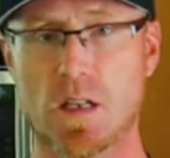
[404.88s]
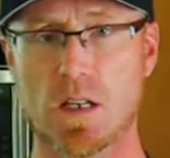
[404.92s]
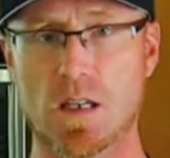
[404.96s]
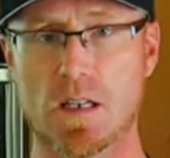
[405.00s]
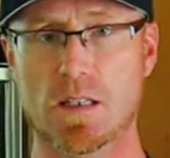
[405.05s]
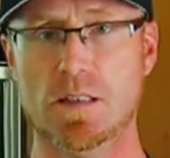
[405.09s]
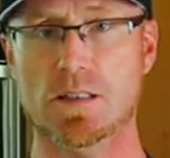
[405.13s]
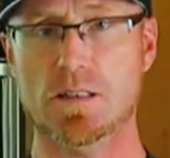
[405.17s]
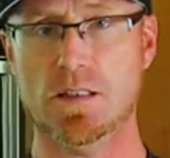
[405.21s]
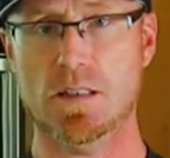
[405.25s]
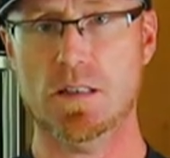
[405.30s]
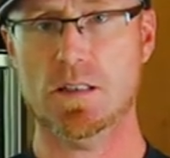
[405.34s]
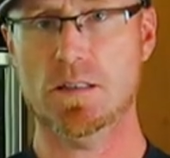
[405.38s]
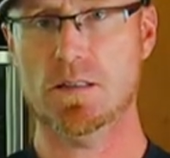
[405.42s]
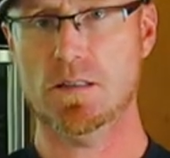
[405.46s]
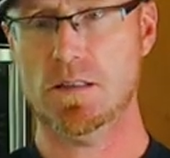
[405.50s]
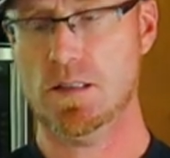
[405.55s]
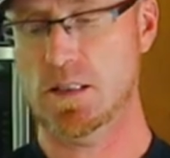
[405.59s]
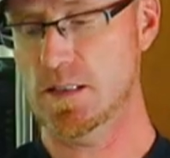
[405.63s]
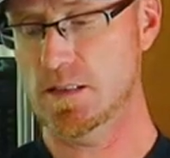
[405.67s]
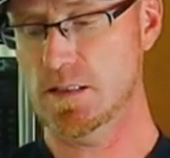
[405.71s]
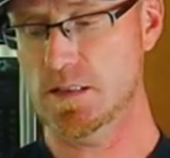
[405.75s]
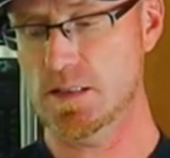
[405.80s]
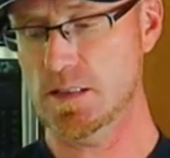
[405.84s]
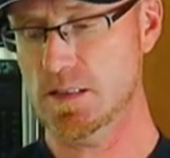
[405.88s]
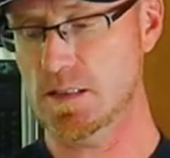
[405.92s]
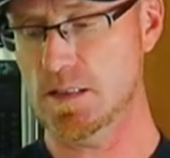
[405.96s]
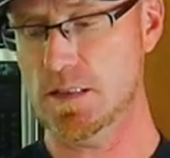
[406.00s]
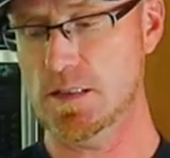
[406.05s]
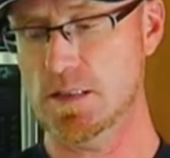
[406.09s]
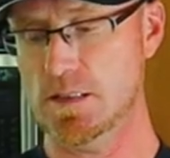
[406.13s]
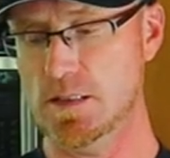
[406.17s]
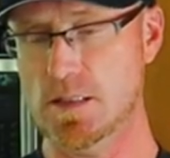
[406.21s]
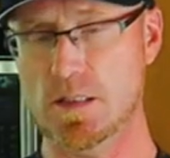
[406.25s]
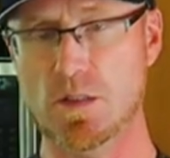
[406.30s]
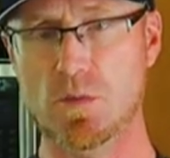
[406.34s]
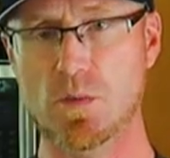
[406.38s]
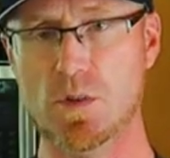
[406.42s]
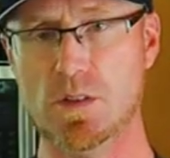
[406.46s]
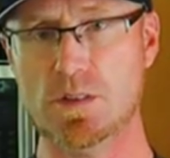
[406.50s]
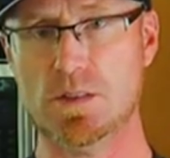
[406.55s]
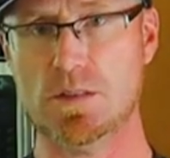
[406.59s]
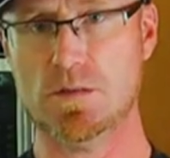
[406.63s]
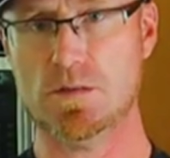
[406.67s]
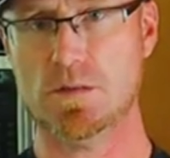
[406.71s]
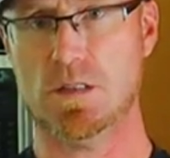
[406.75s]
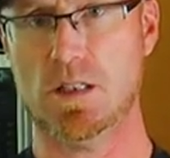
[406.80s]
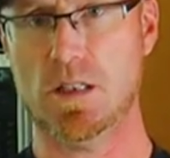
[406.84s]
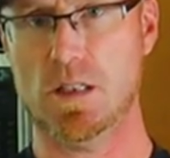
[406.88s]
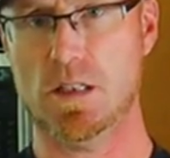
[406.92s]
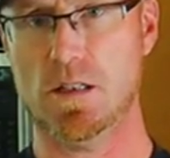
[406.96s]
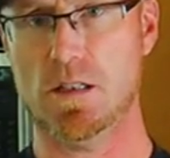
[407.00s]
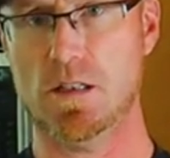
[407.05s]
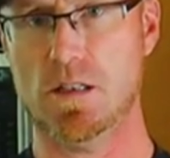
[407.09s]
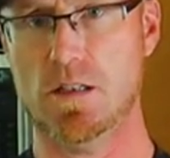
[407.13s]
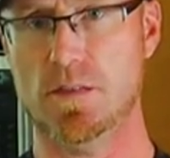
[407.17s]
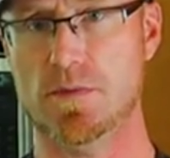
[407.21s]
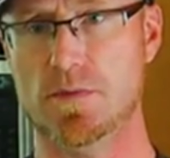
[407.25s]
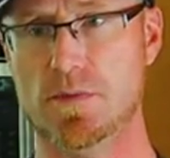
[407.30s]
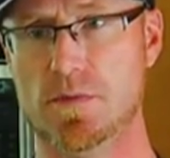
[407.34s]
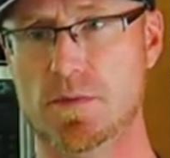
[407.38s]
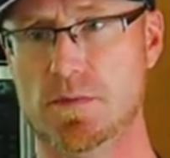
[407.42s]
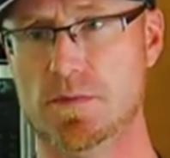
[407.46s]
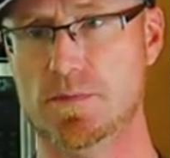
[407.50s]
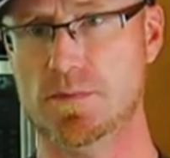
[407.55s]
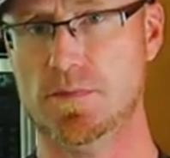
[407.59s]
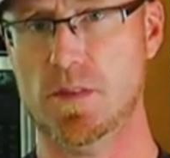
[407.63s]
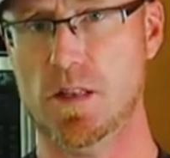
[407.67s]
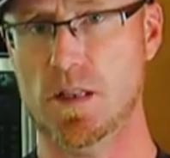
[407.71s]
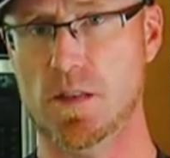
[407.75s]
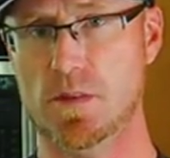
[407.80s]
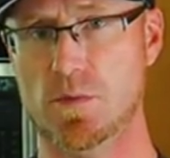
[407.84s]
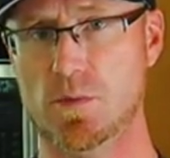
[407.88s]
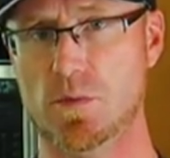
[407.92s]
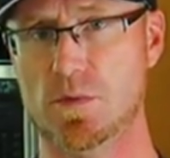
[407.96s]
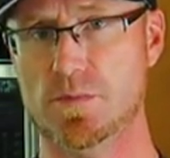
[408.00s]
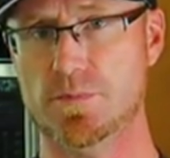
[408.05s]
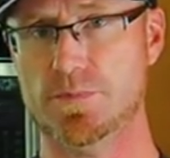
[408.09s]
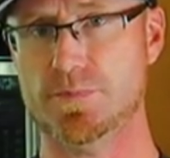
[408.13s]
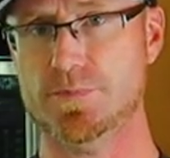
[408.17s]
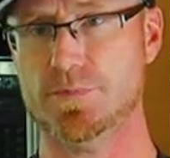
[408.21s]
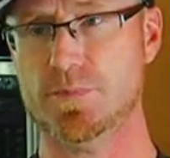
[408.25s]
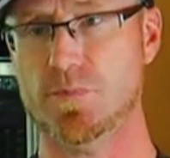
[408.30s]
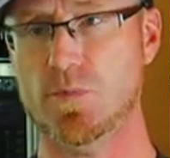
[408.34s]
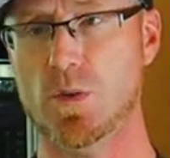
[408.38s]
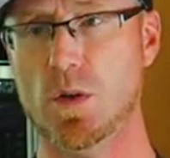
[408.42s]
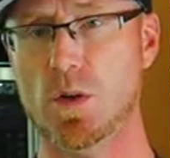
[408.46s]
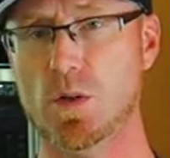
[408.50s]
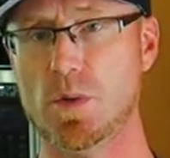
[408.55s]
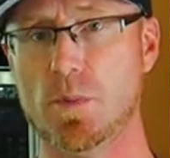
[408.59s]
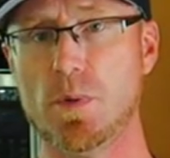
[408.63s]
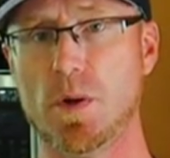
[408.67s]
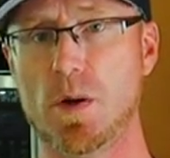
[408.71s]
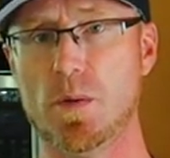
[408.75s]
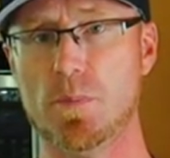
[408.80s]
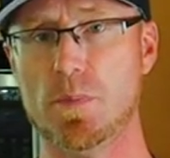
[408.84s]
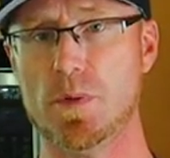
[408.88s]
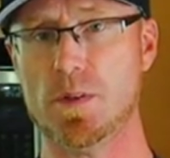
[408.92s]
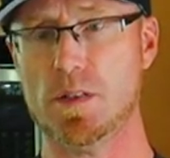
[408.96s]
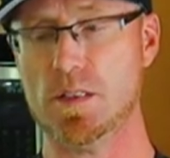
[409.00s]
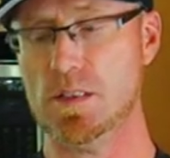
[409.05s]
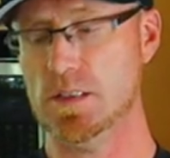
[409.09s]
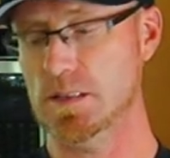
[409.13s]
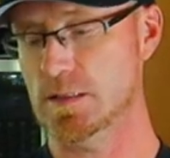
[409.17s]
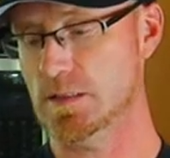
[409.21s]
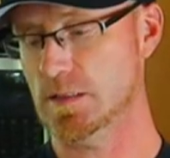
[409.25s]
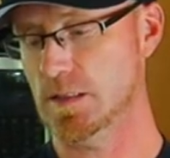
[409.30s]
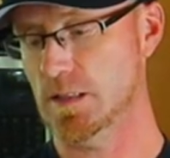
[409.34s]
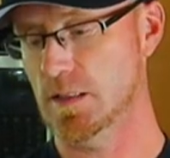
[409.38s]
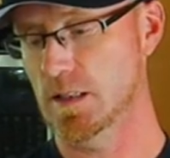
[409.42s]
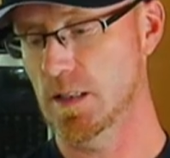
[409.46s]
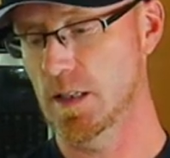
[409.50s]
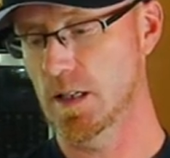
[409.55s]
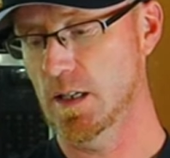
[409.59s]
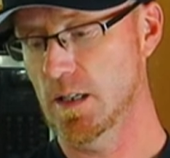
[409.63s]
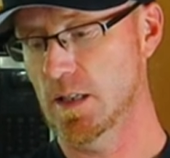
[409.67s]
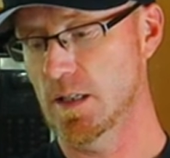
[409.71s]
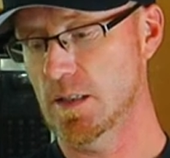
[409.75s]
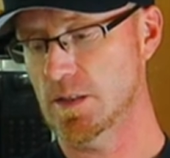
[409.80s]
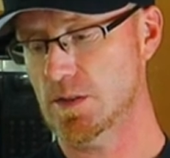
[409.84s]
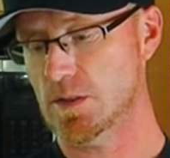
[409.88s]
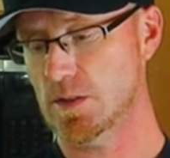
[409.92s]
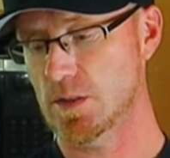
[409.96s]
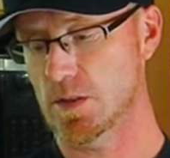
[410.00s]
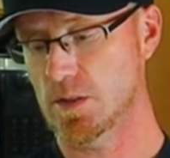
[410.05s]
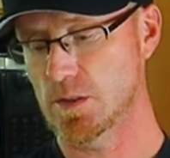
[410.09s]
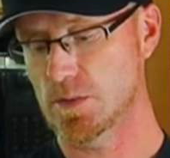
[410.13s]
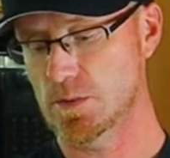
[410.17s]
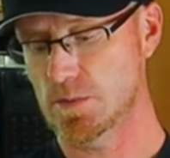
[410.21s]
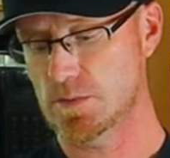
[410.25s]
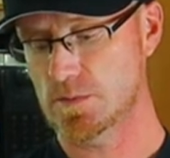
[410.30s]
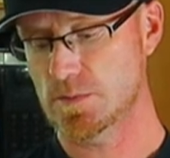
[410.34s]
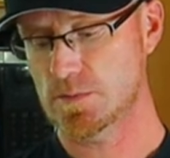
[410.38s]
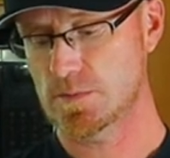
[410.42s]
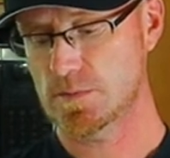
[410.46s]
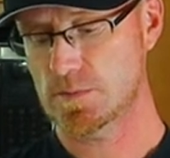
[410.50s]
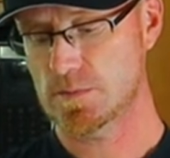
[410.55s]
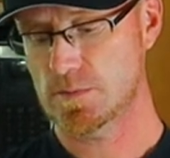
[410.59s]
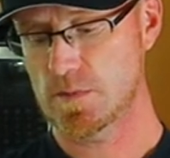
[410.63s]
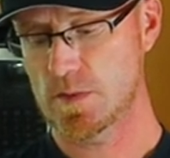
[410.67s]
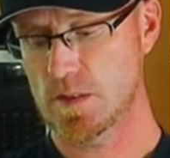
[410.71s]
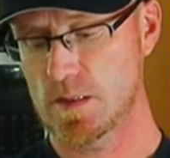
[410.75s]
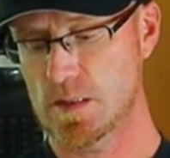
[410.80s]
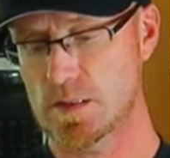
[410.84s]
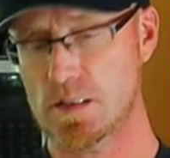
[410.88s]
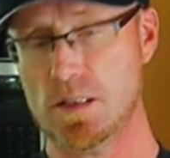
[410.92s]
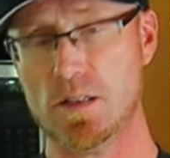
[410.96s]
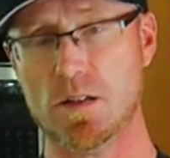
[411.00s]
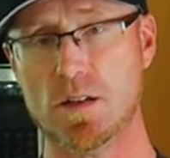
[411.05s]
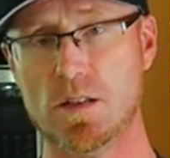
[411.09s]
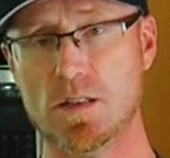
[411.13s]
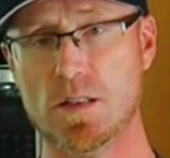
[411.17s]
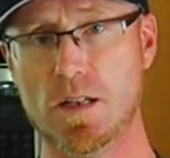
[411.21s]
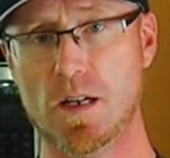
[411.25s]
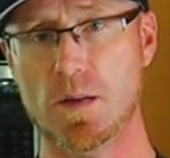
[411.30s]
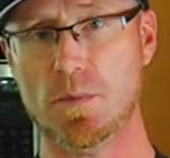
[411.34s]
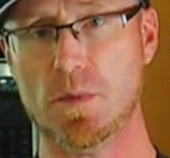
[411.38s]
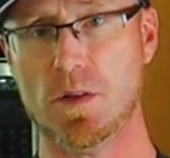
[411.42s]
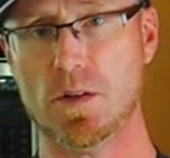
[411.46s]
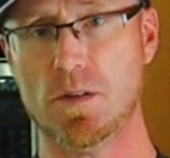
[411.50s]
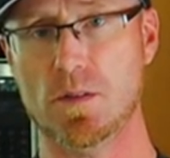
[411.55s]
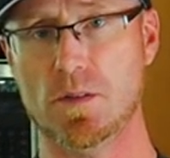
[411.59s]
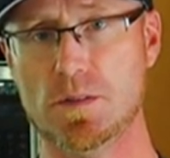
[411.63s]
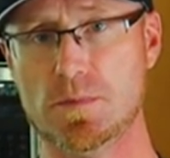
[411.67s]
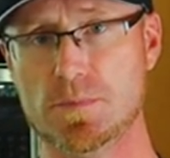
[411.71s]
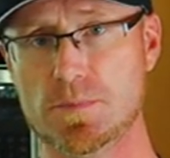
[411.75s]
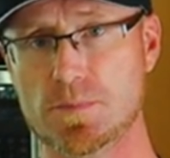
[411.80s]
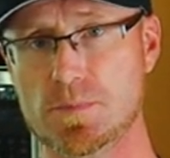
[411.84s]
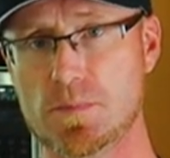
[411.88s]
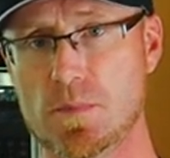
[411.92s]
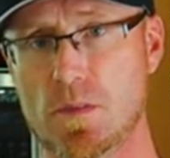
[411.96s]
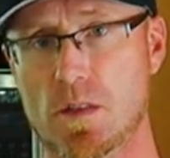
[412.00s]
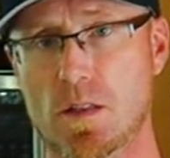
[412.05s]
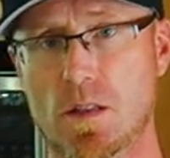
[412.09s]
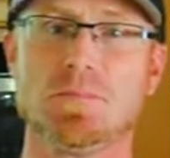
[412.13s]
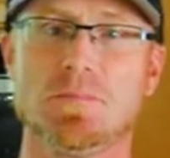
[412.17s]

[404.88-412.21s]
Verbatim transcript: like I said, the consistency wasn't thick enough. They were falling apart pretty easy. So let's get our timer going.